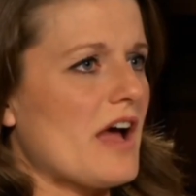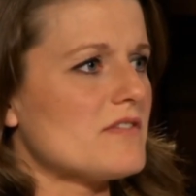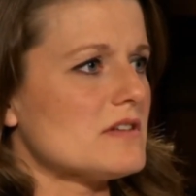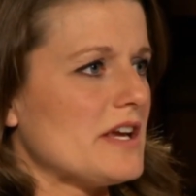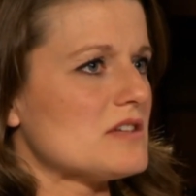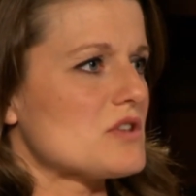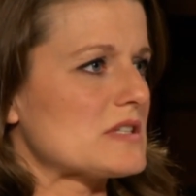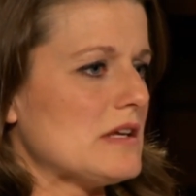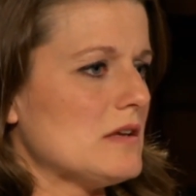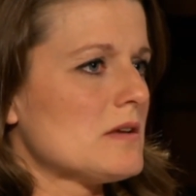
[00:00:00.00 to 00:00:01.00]
and a half till Dayton is
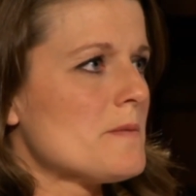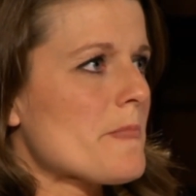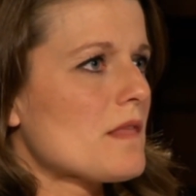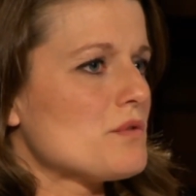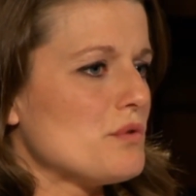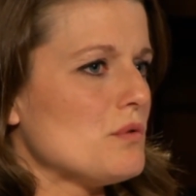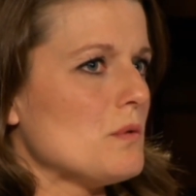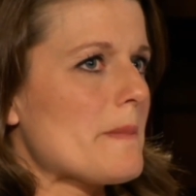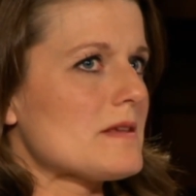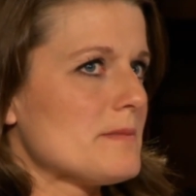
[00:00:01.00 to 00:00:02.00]
13
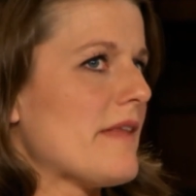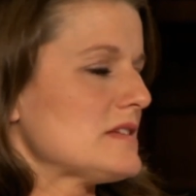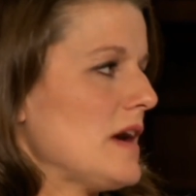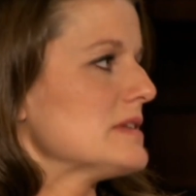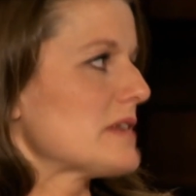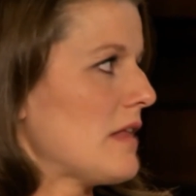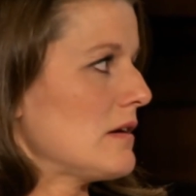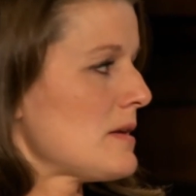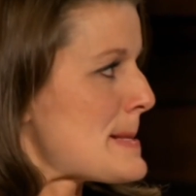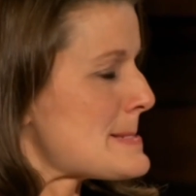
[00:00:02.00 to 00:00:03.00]
to cement these families together.